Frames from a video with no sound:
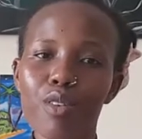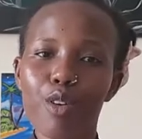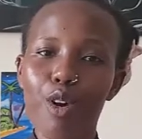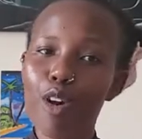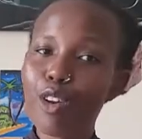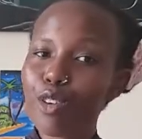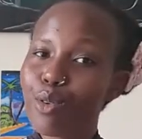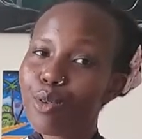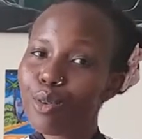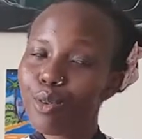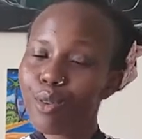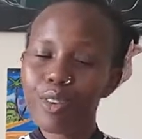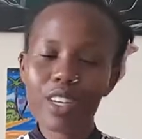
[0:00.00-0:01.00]
con
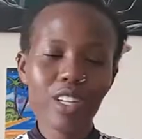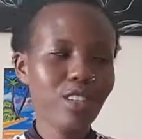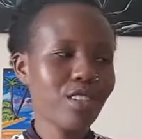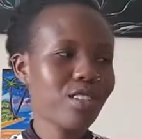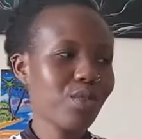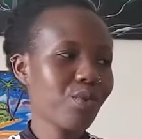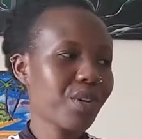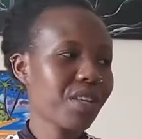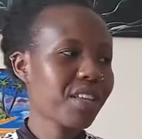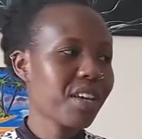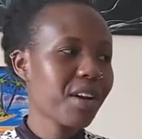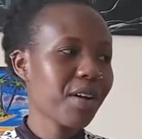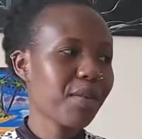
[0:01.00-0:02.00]
you with
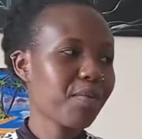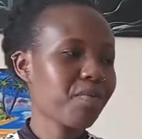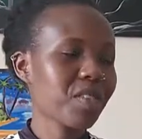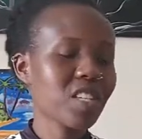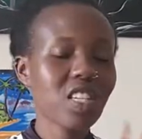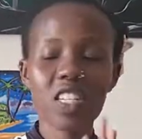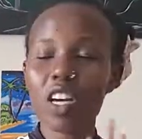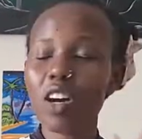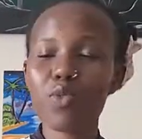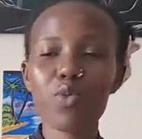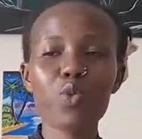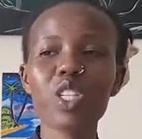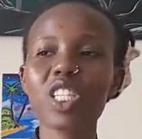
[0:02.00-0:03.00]

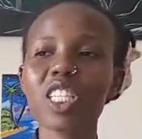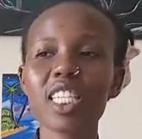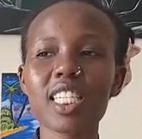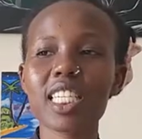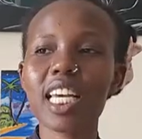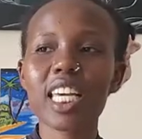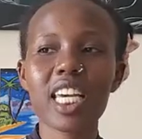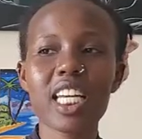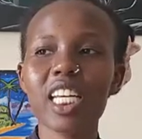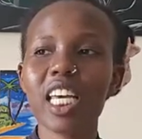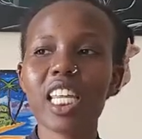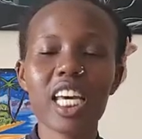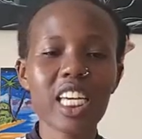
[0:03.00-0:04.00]
stuff, which is just like any
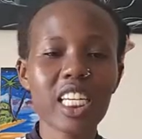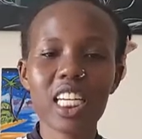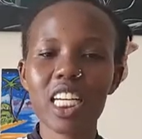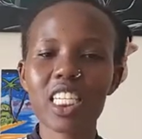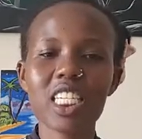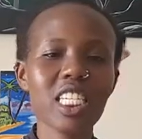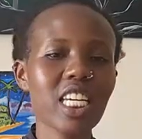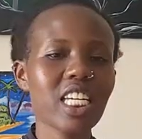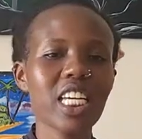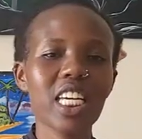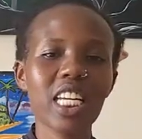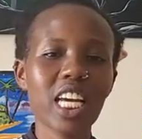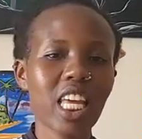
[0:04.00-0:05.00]
other industry and
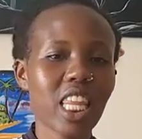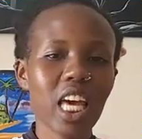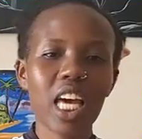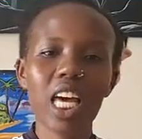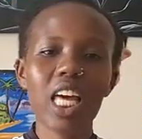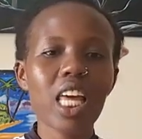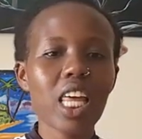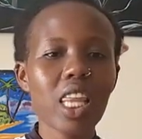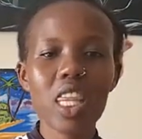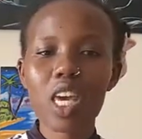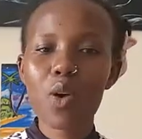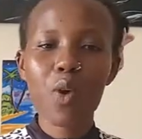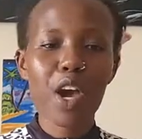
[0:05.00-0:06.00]
any other
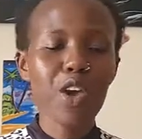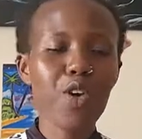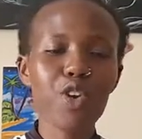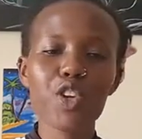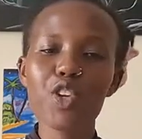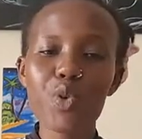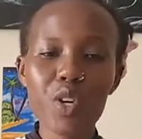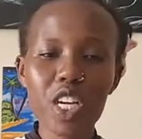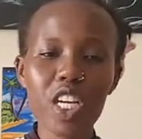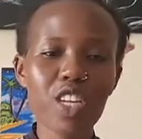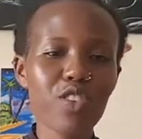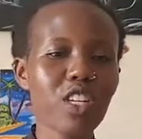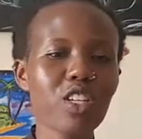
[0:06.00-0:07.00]
thing where you're new
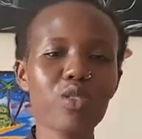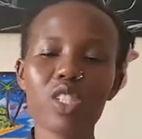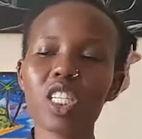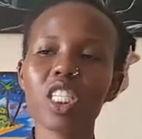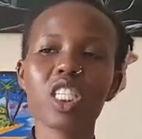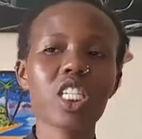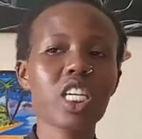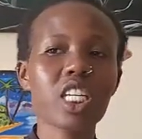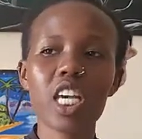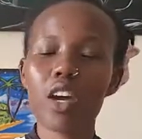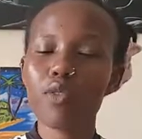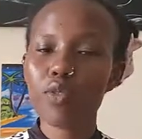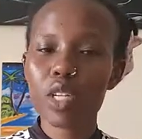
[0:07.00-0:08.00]
in. You need to just tread
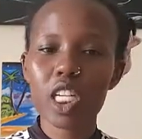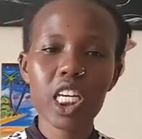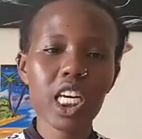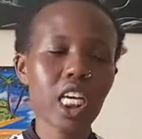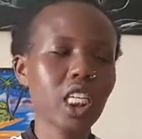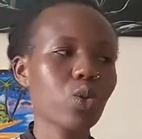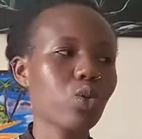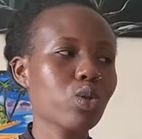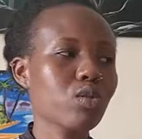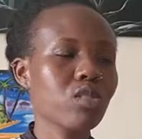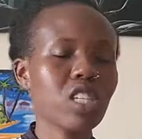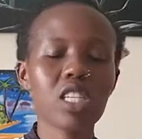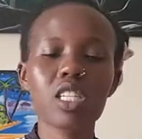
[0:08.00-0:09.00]
carefully and
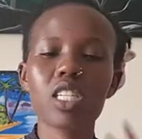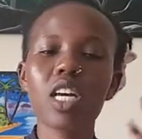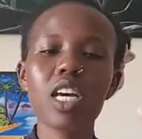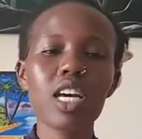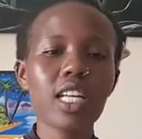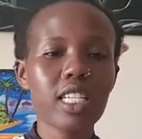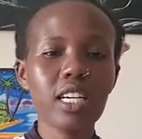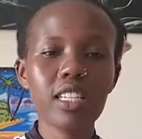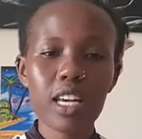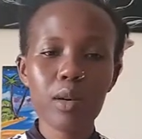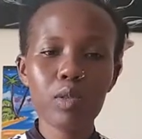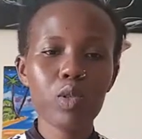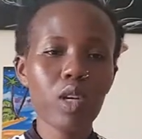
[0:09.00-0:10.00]
also just take
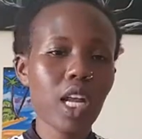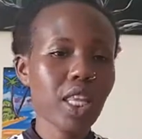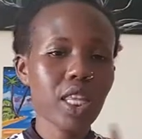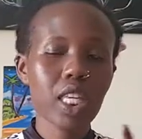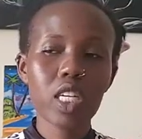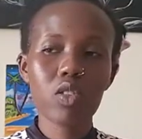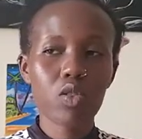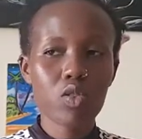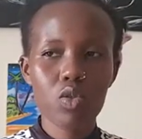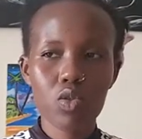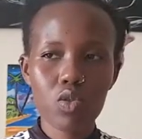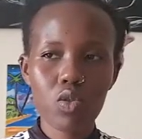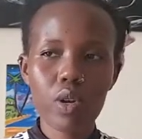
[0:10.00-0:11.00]
time to learn things on
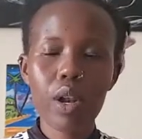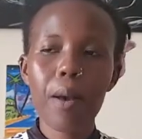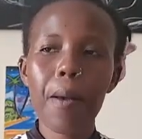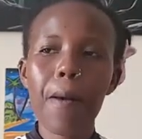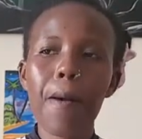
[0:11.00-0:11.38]
your own.